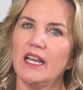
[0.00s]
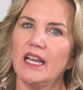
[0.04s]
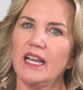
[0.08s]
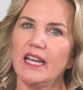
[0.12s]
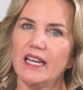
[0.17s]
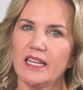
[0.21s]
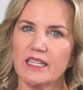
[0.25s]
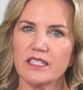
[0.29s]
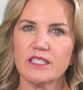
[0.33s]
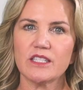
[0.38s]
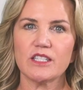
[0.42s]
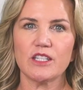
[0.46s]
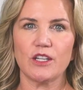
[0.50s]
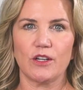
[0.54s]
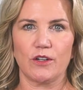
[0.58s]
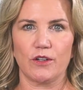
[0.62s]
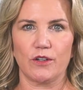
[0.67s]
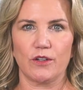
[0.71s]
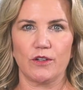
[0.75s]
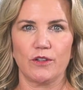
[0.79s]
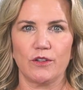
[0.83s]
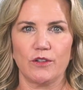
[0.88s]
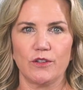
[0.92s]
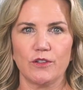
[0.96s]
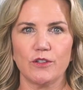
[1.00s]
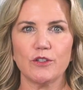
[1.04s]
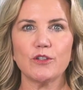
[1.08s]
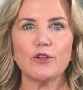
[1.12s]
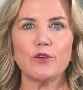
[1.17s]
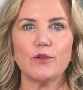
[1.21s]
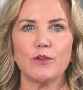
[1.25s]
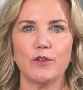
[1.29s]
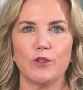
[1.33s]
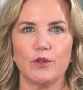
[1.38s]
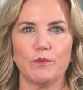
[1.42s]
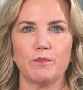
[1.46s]
Answer
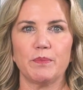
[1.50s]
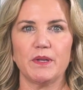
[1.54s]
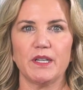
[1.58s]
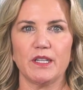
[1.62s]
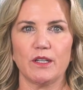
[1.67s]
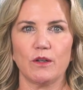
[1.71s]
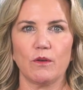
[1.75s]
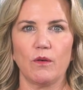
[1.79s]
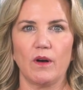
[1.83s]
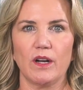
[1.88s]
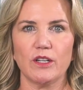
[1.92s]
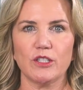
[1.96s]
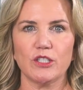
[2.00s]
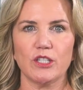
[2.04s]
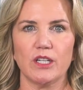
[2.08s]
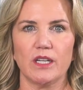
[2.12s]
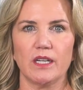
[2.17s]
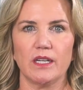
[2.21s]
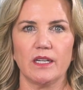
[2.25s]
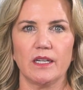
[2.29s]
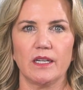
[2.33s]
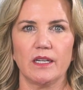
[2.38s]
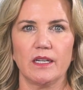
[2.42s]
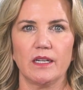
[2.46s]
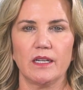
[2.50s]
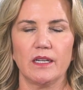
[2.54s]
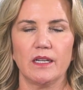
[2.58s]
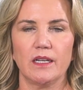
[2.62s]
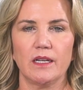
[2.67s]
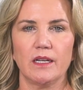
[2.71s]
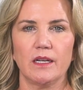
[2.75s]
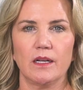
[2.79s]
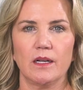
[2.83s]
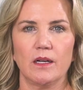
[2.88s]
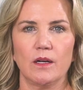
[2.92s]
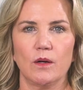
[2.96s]
to your big question.
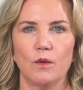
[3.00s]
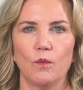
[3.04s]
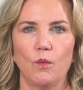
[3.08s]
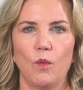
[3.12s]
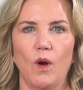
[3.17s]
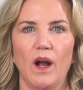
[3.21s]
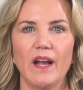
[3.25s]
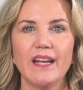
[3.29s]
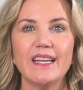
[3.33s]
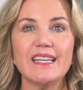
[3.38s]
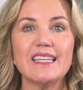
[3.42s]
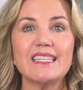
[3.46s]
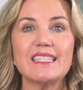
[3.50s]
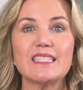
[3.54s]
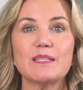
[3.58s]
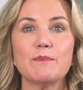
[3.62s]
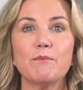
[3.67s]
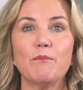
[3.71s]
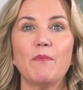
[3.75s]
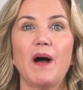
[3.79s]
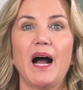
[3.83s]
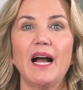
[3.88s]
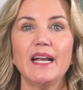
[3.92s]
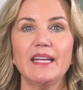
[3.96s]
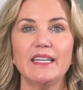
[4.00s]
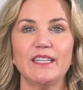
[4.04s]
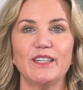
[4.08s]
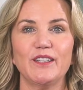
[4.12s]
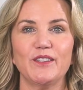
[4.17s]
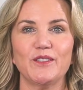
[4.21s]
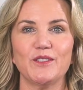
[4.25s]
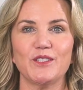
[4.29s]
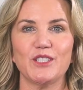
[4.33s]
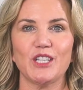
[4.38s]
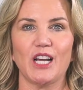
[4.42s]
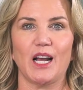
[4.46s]
What is my
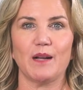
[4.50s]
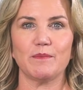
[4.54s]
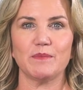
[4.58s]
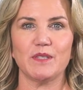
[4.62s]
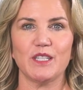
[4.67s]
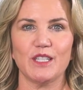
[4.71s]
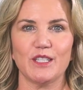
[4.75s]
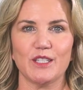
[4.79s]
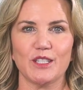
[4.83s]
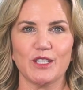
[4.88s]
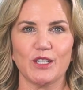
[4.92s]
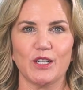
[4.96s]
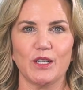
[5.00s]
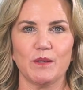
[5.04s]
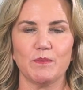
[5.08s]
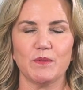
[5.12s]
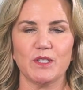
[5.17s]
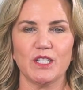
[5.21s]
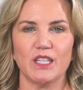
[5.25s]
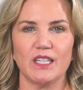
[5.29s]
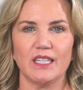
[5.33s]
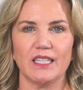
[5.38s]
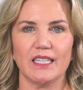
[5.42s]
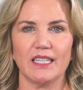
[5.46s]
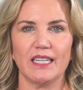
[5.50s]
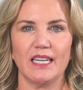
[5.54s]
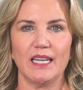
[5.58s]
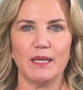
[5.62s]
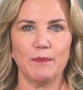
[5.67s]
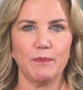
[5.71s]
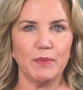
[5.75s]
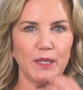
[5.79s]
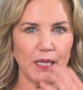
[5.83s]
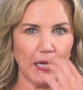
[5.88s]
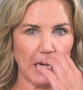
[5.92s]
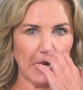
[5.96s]
new job description and
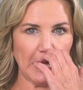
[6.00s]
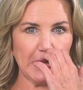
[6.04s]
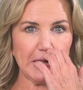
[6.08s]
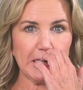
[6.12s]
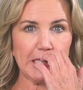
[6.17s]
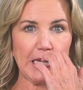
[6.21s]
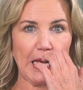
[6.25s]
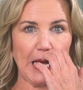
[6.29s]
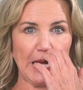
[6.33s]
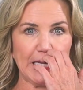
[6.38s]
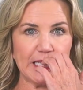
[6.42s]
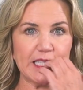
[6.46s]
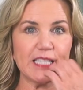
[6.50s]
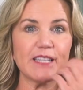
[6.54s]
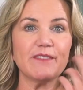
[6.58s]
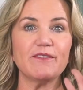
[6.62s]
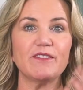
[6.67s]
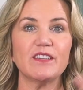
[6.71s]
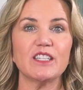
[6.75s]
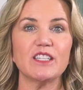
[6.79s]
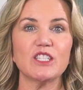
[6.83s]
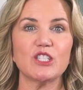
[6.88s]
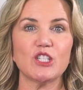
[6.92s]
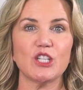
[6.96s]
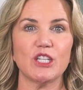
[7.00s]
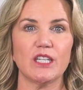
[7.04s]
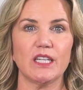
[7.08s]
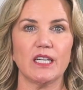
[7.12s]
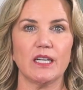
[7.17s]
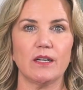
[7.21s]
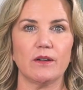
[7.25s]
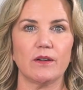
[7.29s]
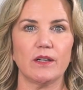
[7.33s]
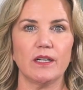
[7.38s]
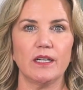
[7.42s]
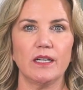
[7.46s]
KPIs as a
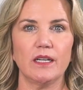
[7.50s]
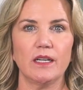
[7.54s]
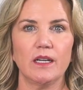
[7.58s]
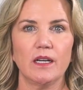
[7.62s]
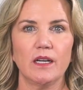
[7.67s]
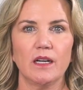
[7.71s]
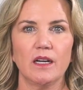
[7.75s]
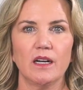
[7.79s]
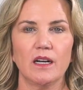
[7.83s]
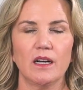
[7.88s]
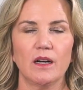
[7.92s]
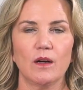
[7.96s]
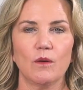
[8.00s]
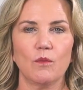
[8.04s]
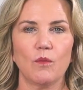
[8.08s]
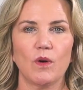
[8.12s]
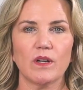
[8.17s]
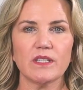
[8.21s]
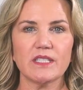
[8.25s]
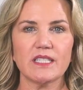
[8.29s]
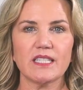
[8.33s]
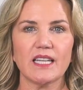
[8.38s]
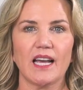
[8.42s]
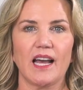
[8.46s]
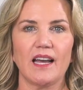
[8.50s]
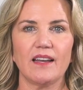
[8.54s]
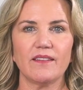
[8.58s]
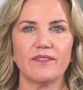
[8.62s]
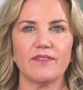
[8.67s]
visionary once I